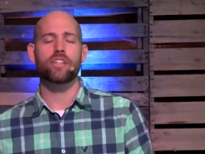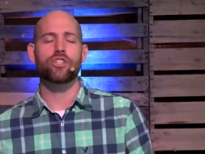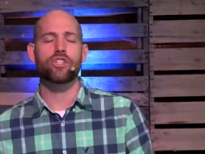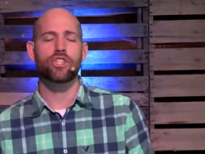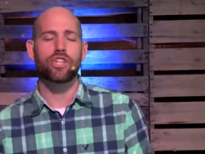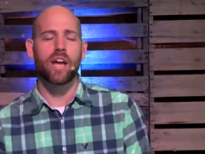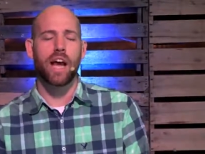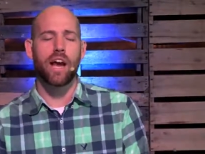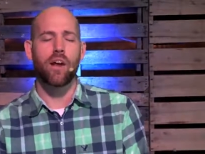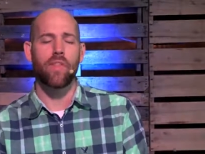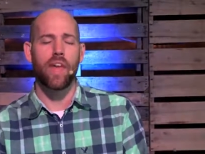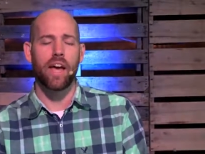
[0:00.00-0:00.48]

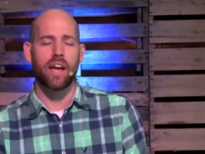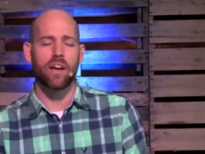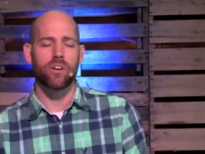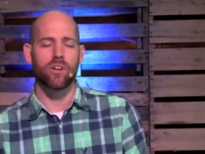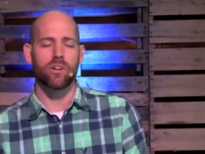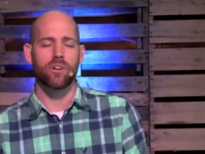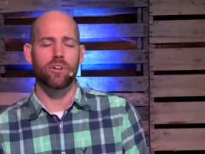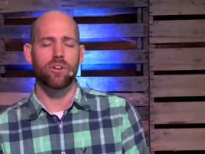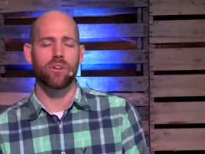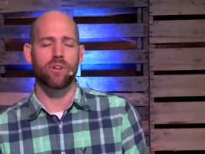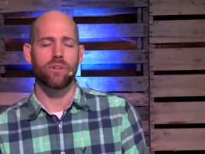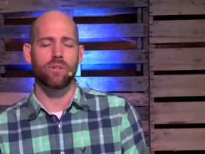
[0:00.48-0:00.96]
share that
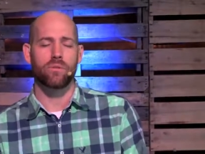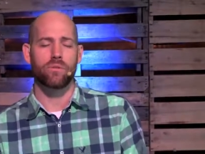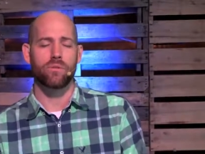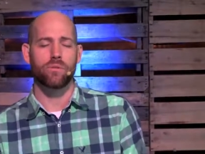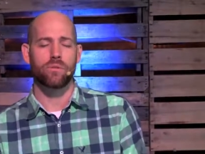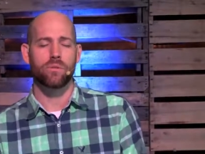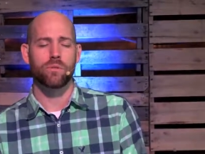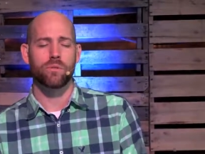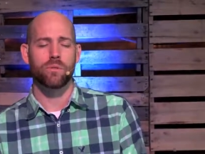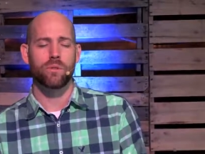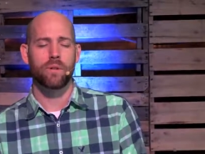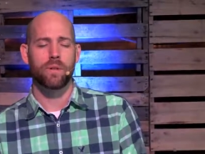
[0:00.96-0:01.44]
good news
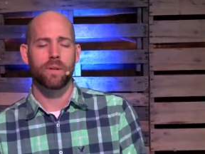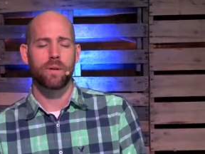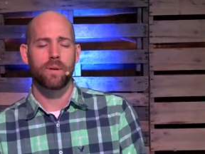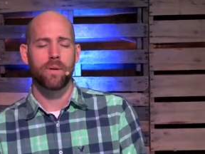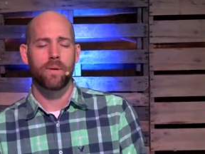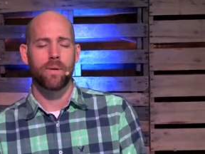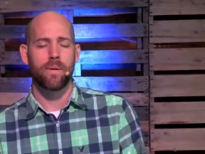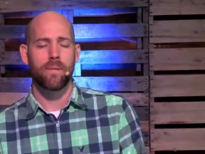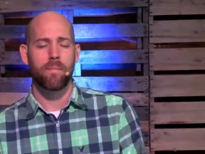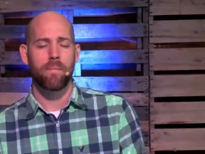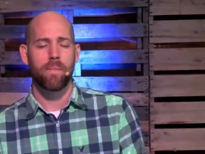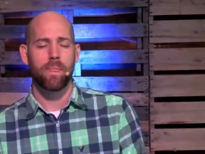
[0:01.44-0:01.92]

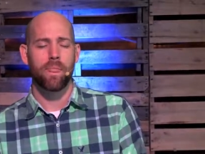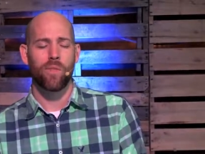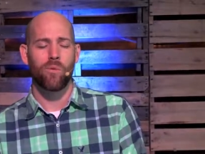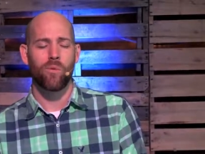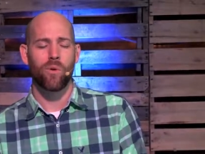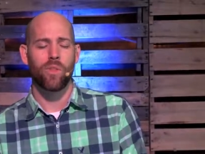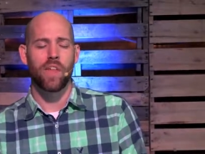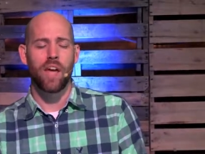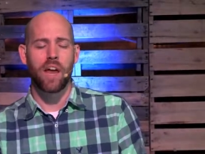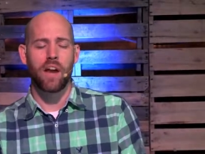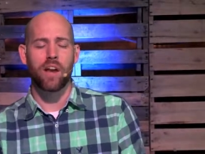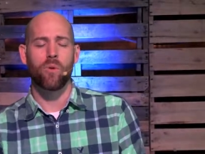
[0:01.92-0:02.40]

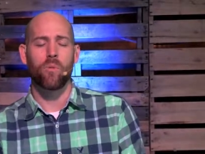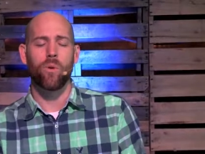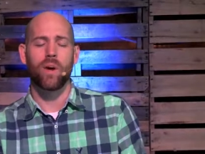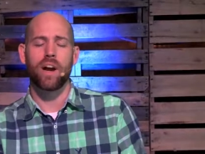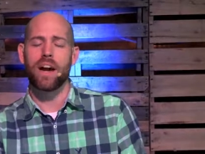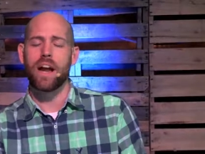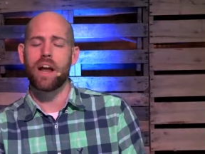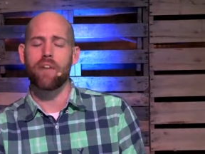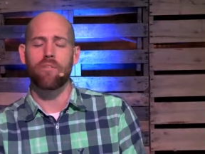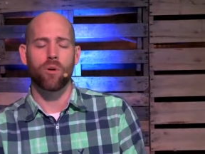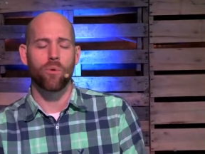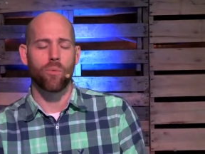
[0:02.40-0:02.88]
with anyone
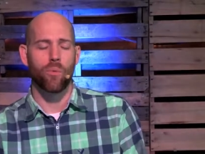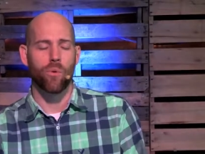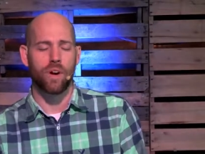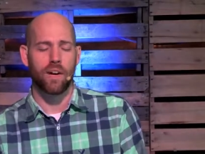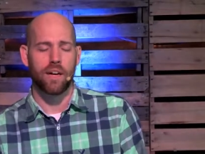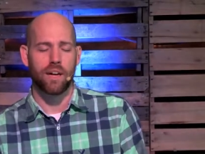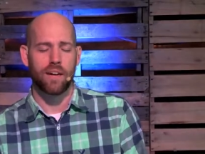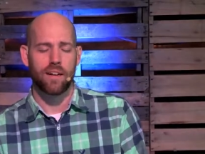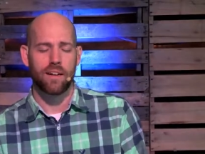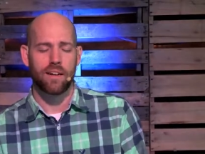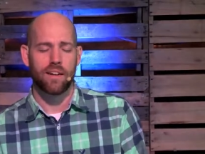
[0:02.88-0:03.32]
and everyone